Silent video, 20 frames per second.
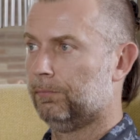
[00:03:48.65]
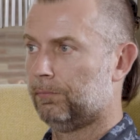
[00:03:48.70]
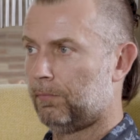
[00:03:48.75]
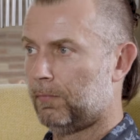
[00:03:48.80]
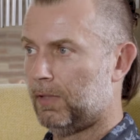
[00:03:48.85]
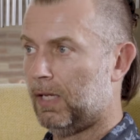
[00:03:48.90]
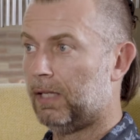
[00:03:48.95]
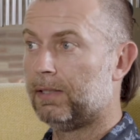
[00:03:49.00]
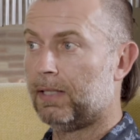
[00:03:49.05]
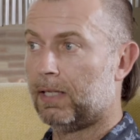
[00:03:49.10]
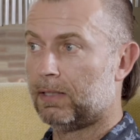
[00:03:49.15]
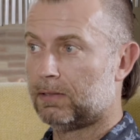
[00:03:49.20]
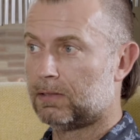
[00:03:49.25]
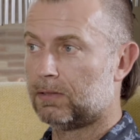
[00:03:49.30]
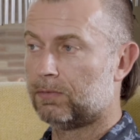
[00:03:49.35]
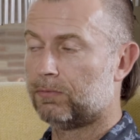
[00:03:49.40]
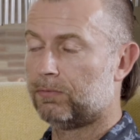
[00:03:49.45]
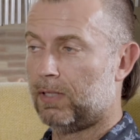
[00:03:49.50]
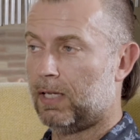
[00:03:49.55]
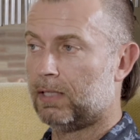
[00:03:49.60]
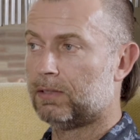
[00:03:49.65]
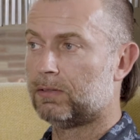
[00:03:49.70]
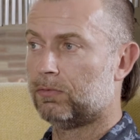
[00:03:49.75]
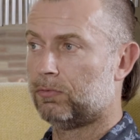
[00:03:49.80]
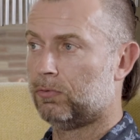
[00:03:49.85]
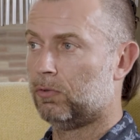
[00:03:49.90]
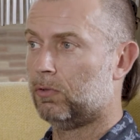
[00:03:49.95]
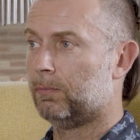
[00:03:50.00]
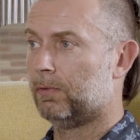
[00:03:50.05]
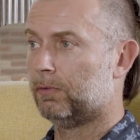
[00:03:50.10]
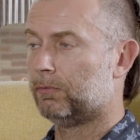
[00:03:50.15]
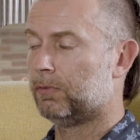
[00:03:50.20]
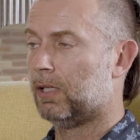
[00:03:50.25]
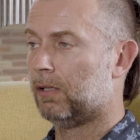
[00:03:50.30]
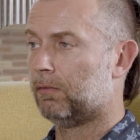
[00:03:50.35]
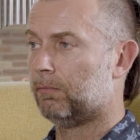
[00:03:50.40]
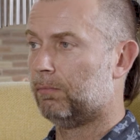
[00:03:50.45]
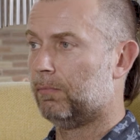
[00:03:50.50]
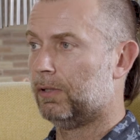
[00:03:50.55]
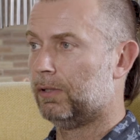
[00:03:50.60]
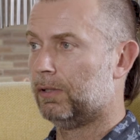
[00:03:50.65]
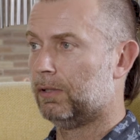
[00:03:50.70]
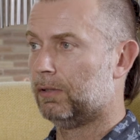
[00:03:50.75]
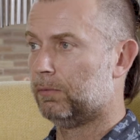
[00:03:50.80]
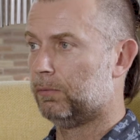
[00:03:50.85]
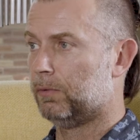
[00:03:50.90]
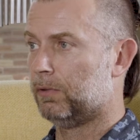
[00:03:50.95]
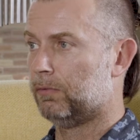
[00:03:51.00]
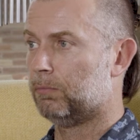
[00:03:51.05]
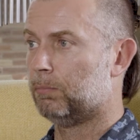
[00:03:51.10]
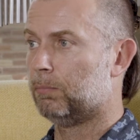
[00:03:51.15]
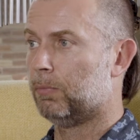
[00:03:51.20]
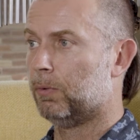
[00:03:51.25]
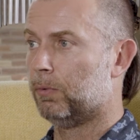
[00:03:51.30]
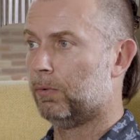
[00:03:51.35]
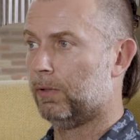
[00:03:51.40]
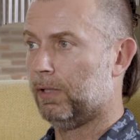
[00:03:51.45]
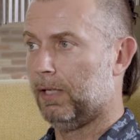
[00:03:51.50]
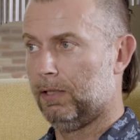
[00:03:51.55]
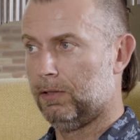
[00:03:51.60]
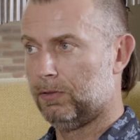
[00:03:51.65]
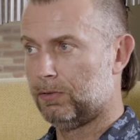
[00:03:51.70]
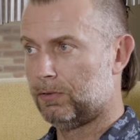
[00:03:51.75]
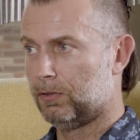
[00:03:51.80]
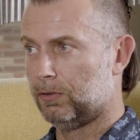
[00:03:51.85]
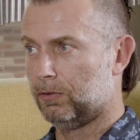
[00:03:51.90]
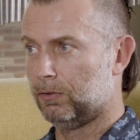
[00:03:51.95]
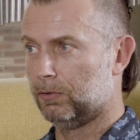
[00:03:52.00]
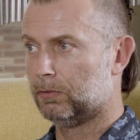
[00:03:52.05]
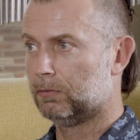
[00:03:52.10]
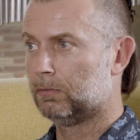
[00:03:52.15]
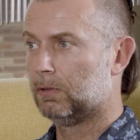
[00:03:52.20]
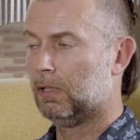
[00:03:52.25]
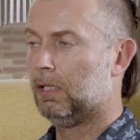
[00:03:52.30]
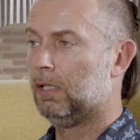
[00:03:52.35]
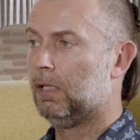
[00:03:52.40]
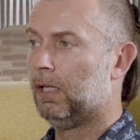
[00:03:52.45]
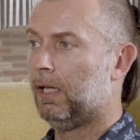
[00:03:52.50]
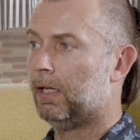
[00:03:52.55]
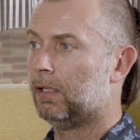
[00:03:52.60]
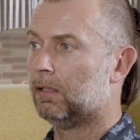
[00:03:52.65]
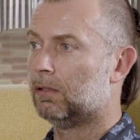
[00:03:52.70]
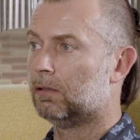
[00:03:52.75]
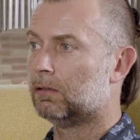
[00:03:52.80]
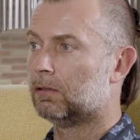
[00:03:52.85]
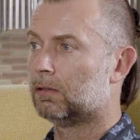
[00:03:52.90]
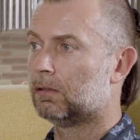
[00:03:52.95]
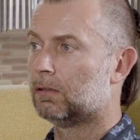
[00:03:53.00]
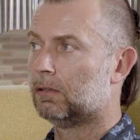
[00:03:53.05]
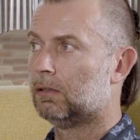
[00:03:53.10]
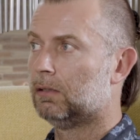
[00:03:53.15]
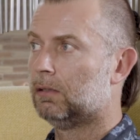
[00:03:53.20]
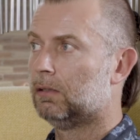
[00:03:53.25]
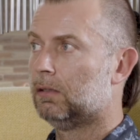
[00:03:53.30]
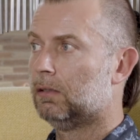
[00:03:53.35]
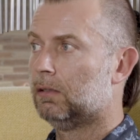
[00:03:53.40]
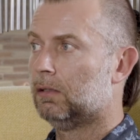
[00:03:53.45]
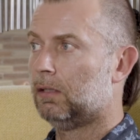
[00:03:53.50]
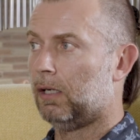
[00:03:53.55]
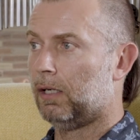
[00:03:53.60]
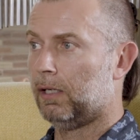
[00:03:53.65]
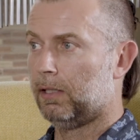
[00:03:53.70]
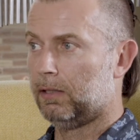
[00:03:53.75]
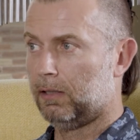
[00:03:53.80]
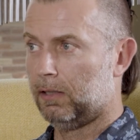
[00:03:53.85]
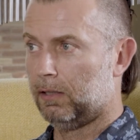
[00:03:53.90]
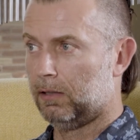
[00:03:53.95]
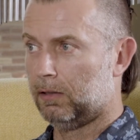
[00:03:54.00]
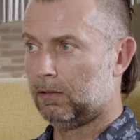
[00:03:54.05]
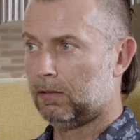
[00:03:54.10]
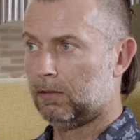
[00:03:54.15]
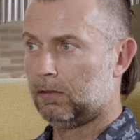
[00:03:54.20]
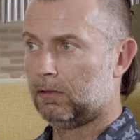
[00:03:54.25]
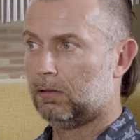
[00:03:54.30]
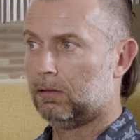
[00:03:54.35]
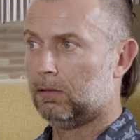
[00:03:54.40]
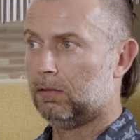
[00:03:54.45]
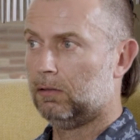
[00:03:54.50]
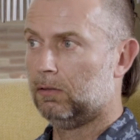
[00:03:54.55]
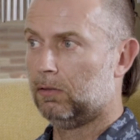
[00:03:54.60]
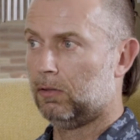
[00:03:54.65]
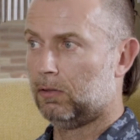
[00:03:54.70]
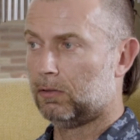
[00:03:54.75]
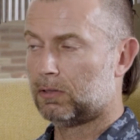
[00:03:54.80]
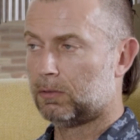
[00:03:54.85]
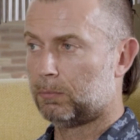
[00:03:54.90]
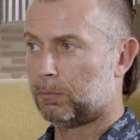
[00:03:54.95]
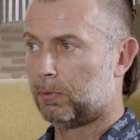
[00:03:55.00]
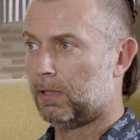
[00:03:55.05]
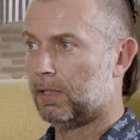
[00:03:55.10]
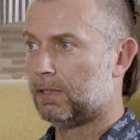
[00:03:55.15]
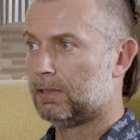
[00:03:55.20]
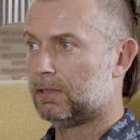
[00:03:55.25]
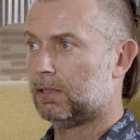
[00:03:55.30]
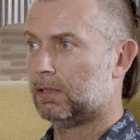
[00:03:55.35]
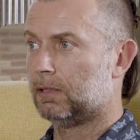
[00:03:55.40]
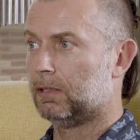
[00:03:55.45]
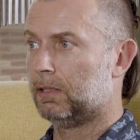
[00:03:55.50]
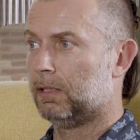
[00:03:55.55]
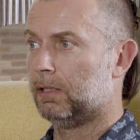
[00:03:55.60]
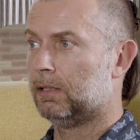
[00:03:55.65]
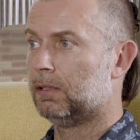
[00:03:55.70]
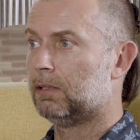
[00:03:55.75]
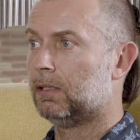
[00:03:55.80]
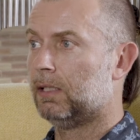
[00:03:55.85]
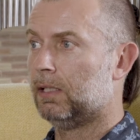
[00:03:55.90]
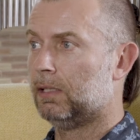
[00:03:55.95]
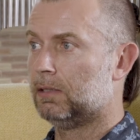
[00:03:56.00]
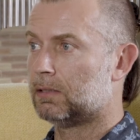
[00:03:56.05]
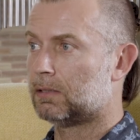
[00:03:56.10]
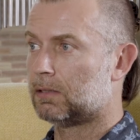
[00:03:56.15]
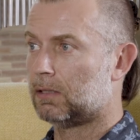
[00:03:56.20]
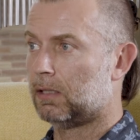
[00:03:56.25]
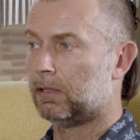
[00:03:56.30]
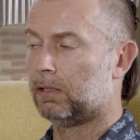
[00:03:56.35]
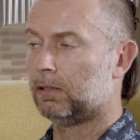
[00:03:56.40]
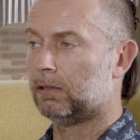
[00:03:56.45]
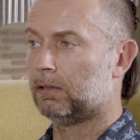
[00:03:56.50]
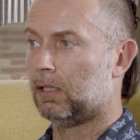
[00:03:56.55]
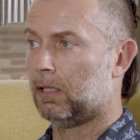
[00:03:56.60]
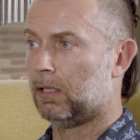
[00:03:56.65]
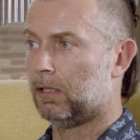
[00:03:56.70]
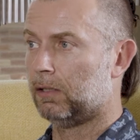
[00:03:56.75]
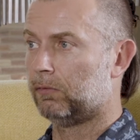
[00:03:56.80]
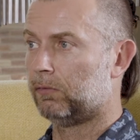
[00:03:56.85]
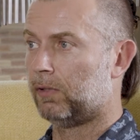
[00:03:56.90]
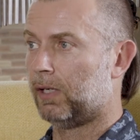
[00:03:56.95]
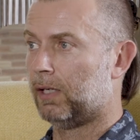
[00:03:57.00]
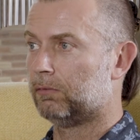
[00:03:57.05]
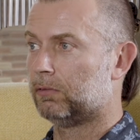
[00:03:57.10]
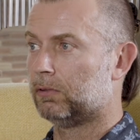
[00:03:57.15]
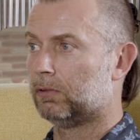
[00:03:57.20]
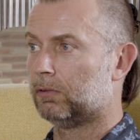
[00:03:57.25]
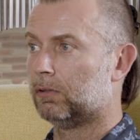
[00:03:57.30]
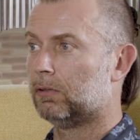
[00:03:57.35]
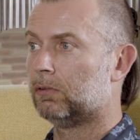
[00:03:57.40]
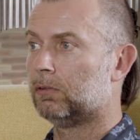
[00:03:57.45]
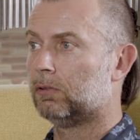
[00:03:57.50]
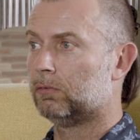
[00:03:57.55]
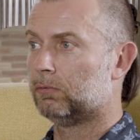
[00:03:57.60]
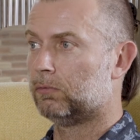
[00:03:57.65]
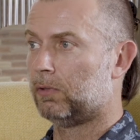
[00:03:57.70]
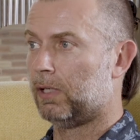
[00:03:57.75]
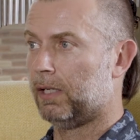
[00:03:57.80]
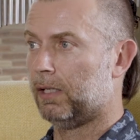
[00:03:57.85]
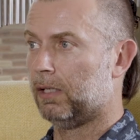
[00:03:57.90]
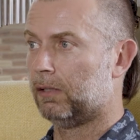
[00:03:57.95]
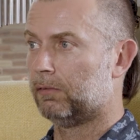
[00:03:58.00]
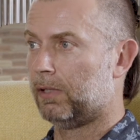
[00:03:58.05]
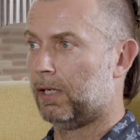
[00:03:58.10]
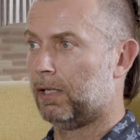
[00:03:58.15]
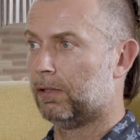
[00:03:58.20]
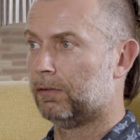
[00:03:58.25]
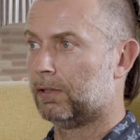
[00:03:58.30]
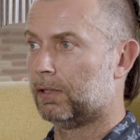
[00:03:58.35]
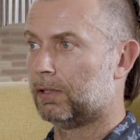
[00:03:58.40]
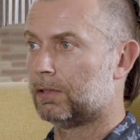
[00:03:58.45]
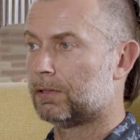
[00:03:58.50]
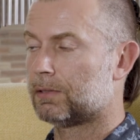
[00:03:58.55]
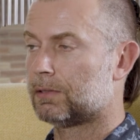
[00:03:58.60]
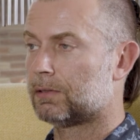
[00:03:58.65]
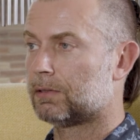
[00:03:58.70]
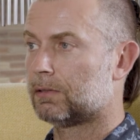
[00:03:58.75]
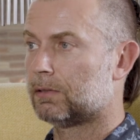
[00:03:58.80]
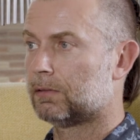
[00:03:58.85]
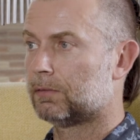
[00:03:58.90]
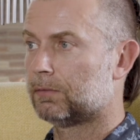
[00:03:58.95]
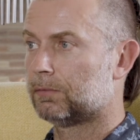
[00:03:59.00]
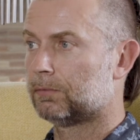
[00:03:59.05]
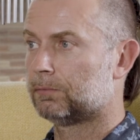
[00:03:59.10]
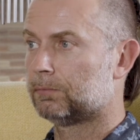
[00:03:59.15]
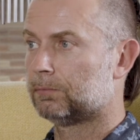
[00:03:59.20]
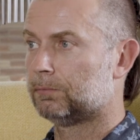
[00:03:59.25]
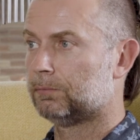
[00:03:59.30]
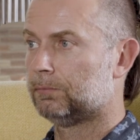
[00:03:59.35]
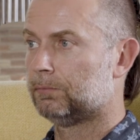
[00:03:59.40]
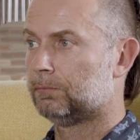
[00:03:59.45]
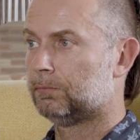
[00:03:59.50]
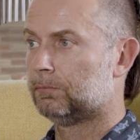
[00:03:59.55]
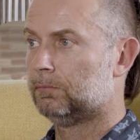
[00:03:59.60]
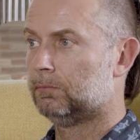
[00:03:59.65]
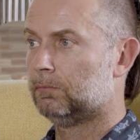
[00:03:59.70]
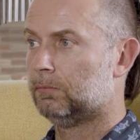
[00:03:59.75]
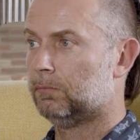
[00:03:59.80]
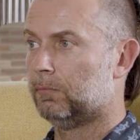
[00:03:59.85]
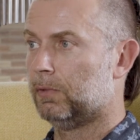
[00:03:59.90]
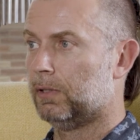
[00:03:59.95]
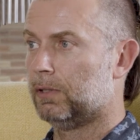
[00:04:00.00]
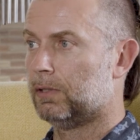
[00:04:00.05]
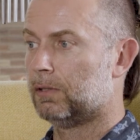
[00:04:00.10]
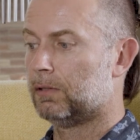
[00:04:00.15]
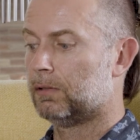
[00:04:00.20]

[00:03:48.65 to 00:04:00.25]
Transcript: And that's a form of government that we've bought into, and I think, not surprisingly, is starting to unravel right around us with